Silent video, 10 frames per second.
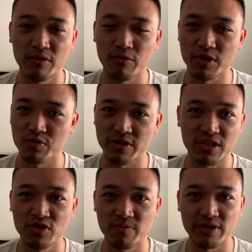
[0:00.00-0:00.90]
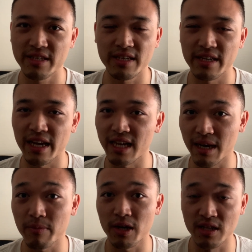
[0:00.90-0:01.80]
which were super silly, and
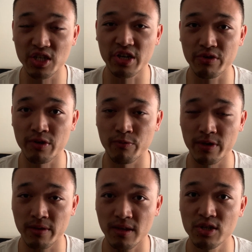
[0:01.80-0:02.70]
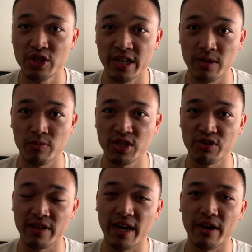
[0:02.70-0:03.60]
I'm gonna share them with you
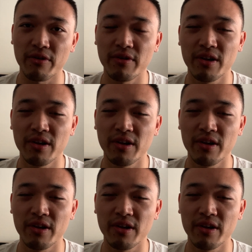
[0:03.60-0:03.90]
now.